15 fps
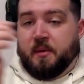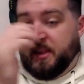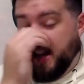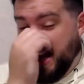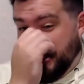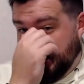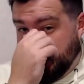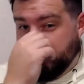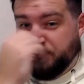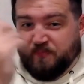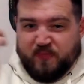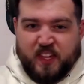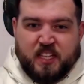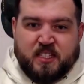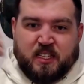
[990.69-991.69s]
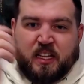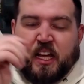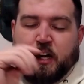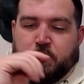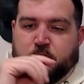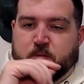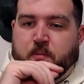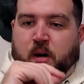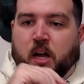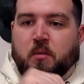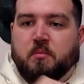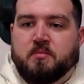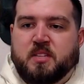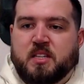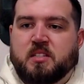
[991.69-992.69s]
And that's a lot of his
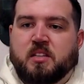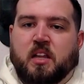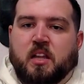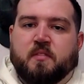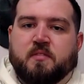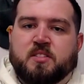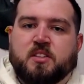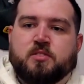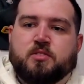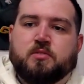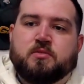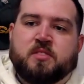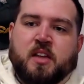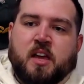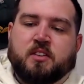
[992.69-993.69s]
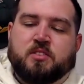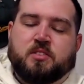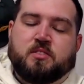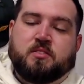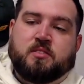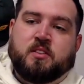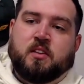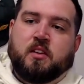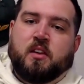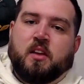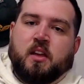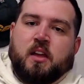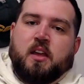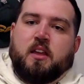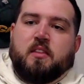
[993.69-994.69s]
problems. That's a lot of his issues, not just
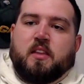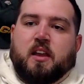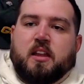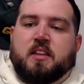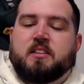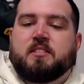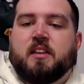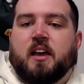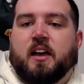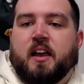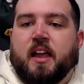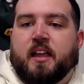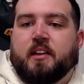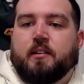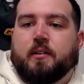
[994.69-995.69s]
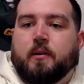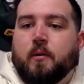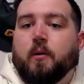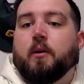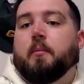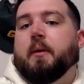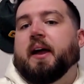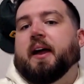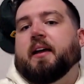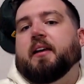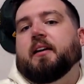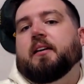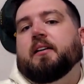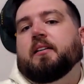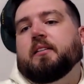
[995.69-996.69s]
that he's not an accurate
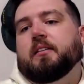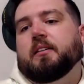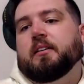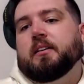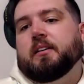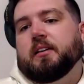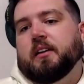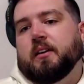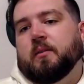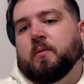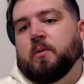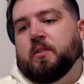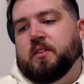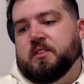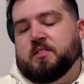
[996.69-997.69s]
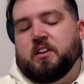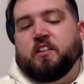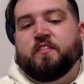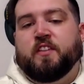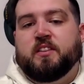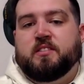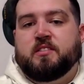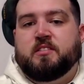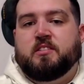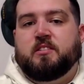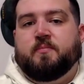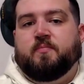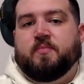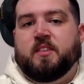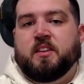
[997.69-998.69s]
quarterback or this offense
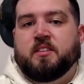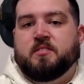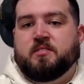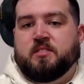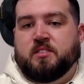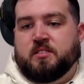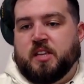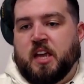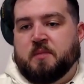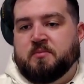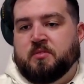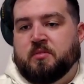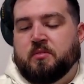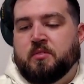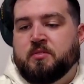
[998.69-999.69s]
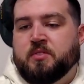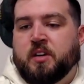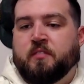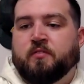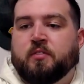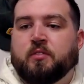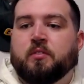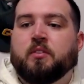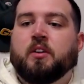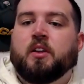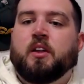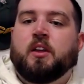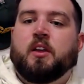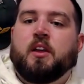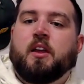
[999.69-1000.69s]
is just absolutely dreadful
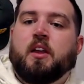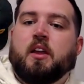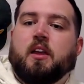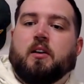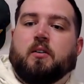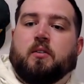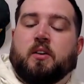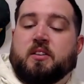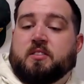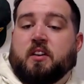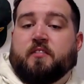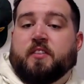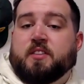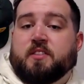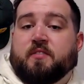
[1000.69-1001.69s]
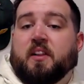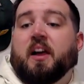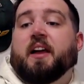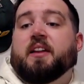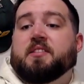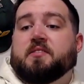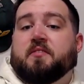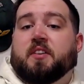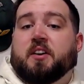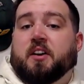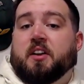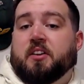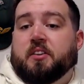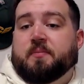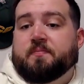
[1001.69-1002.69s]
or his offensive line isn't
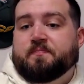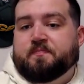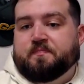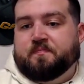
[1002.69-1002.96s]
very good.